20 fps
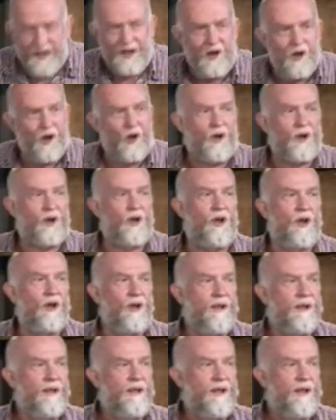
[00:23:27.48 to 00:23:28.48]
look,
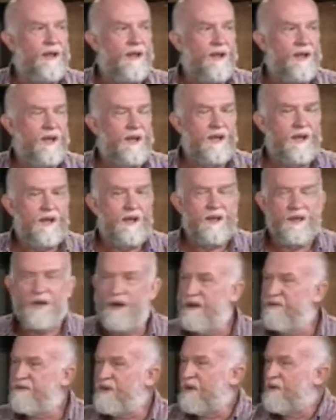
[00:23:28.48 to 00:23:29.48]
you
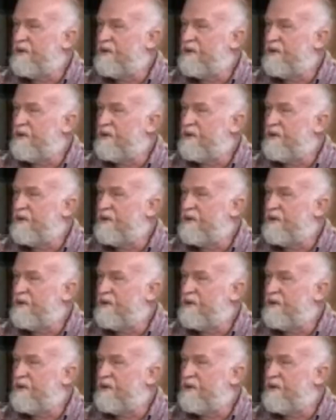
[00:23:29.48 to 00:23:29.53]
know, if we